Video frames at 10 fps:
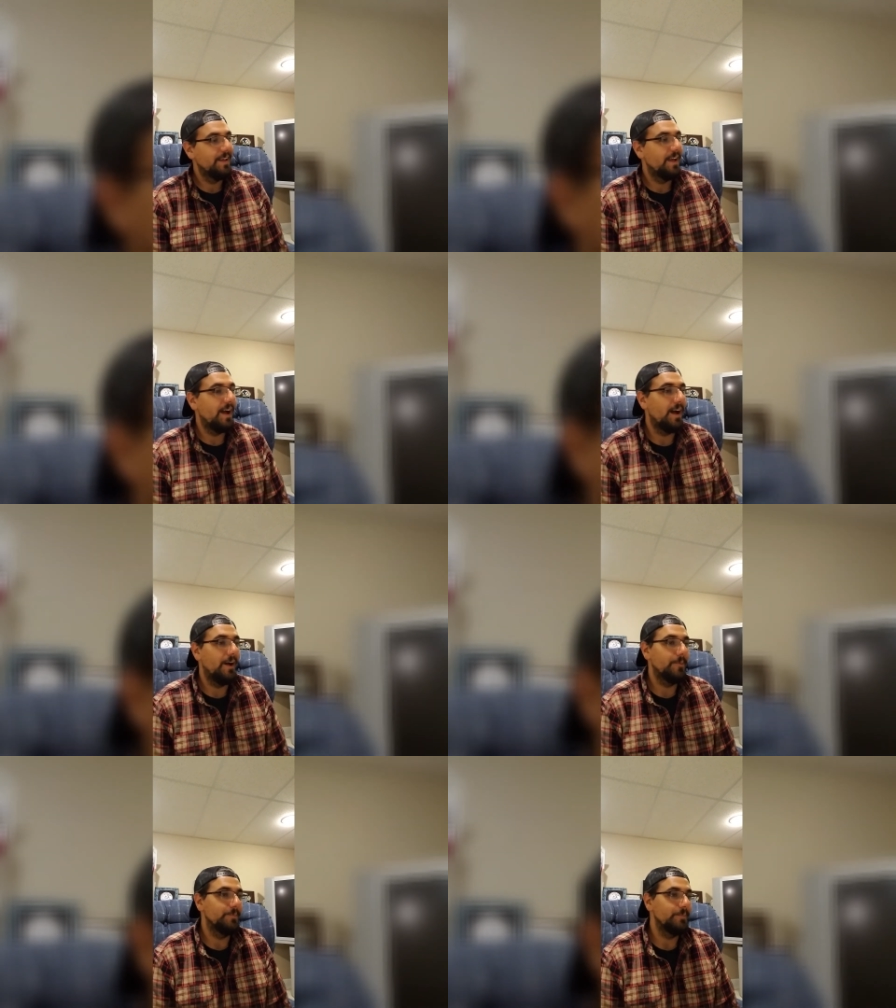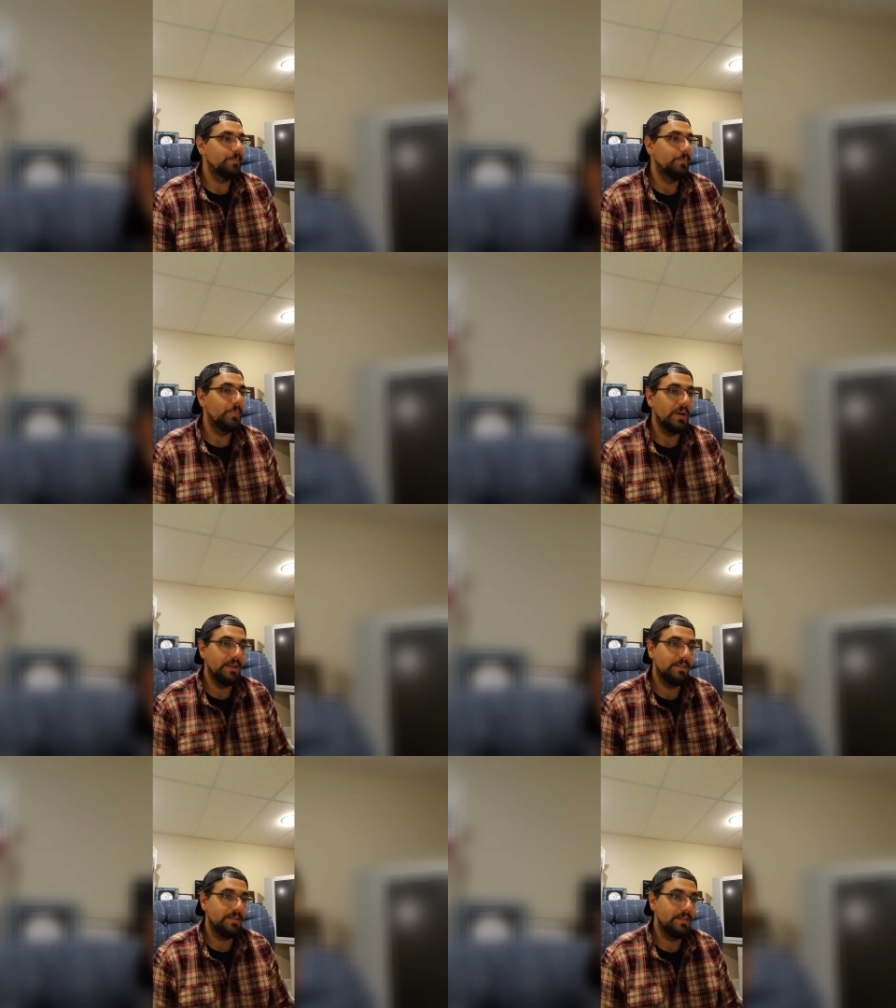
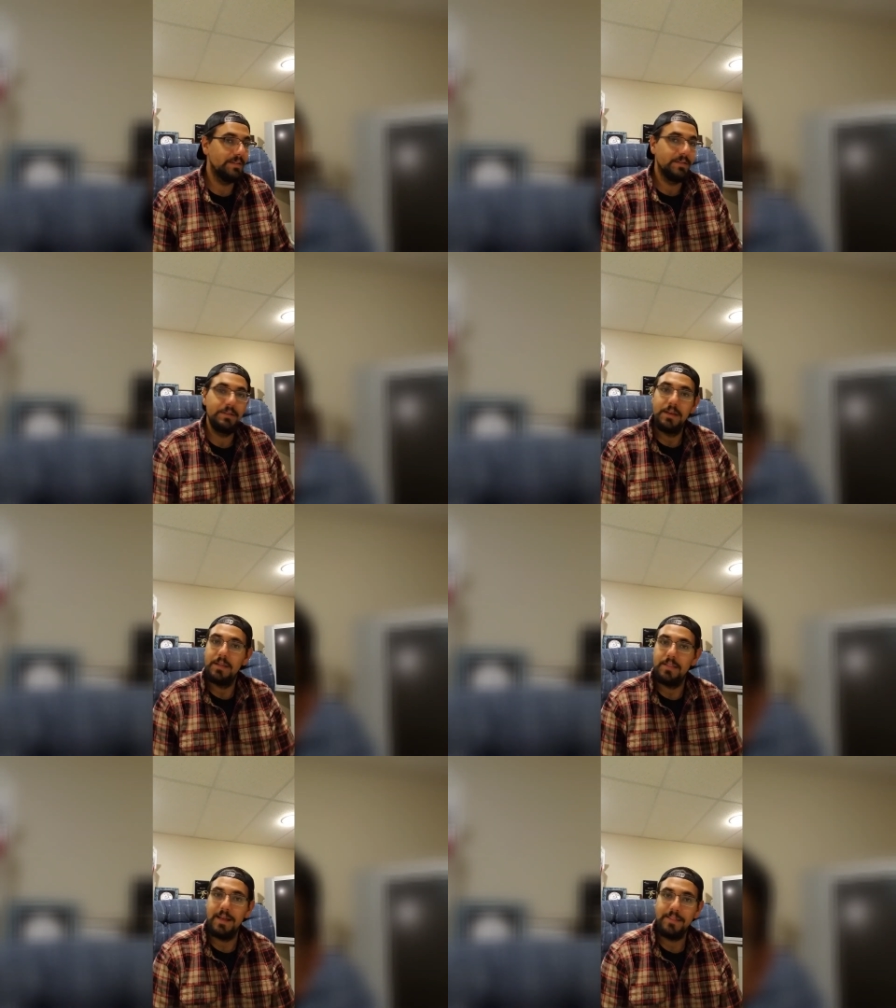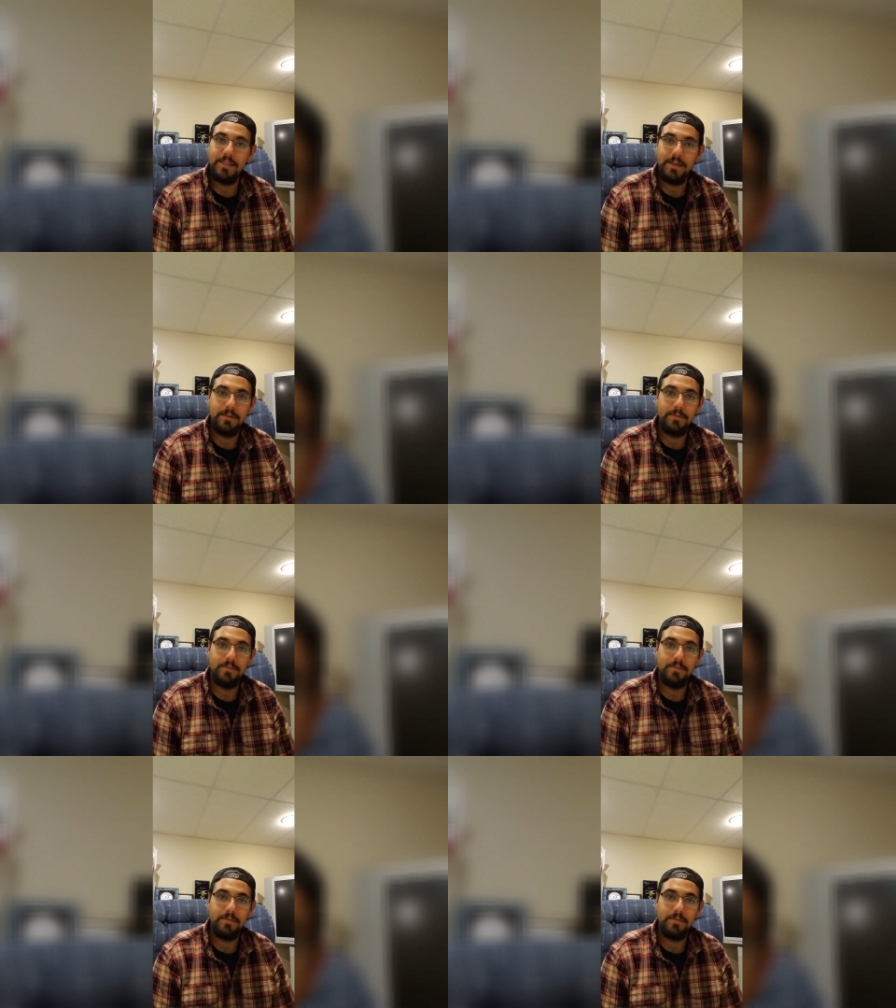But that's it.